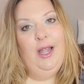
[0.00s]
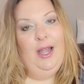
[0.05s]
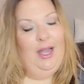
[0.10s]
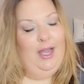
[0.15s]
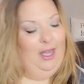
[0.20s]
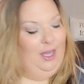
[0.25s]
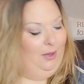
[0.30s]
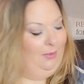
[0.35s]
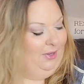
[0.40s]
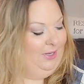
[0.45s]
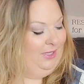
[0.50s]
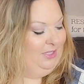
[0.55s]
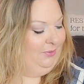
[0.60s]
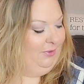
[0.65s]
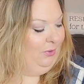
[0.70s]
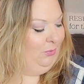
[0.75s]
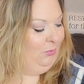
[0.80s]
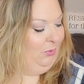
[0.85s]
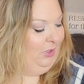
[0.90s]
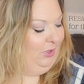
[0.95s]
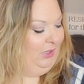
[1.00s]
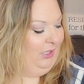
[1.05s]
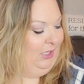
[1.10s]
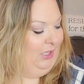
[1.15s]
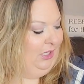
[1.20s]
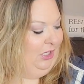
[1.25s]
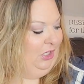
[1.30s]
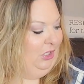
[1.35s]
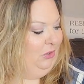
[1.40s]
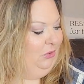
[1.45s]
And it's been really
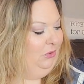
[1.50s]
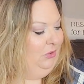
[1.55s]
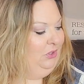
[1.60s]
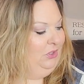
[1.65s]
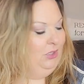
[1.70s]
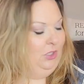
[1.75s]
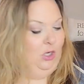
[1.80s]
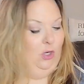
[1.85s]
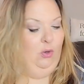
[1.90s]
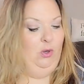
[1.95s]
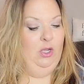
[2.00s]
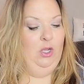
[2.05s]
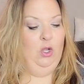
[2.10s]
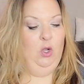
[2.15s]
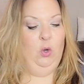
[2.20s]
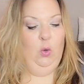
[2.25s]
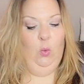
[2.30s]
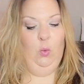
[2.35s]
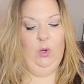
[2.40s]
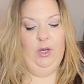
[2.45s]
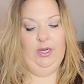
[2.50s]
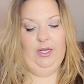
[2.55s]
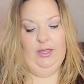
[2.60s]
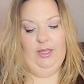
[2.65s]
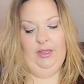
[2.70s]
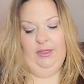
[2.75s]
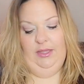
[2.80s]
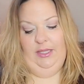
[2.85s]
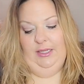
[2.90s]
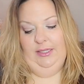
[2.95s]
cute. So one of
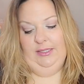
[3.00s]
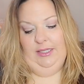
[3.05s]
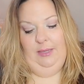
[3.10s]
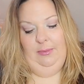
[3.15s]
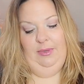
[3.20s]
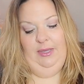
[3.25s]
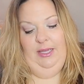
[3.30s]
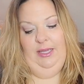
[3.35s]
the things I